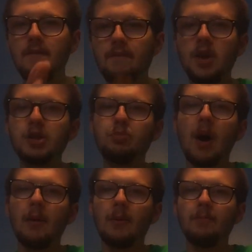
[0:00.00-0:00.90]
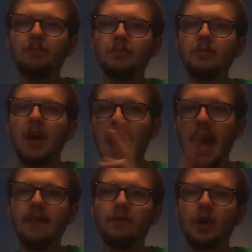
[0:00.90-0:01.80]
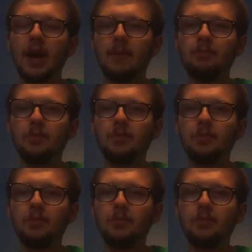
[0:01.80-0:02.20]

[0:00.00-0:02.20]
First problem, Avery.